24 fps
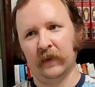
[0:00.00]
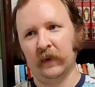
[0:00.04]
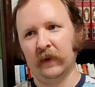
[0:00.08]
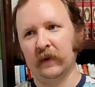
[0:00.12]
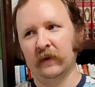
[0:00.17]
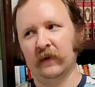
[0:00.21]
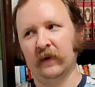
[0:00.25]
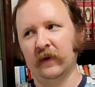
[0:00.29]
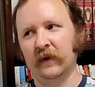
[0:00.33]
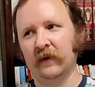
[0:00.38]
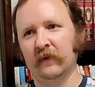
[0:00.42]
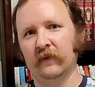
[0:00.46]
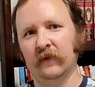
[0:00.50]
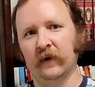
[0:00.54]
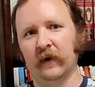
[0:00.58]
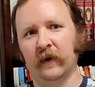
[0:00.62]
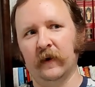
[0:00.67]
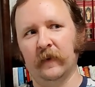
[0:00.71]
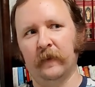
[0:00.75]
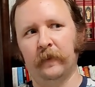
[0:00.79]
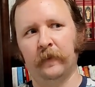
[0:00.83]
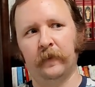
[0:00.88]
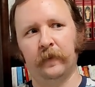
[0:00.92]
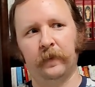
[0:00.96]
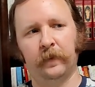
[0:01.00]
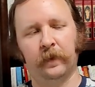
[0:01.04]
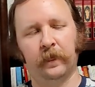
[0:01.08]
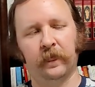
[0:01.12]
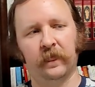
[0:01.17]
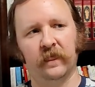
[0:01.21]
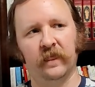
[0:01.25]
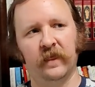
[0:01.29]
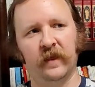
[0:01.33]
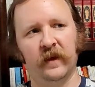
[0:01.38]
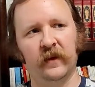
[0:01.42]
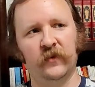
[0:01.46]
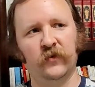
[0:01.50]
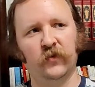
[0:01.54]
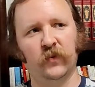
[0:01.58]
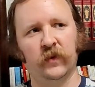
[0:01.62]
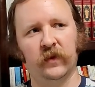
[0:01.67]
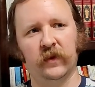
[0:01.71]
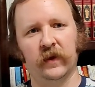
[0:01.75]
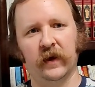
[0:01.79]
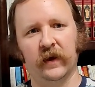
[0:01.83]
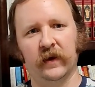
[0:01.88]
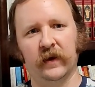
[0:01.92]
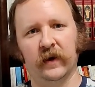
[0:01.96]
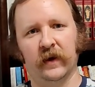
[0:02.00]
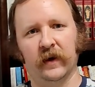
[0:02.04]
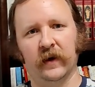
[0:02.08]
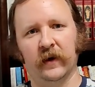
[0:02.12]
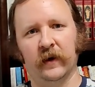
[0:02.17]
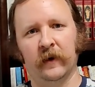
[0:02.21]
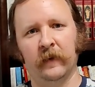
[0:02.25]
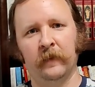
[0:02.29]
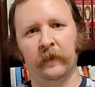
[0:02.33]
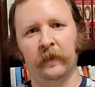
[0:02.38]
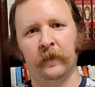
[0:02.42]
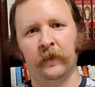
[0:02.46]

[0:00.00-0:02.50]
I mean, think of a uh, this with like a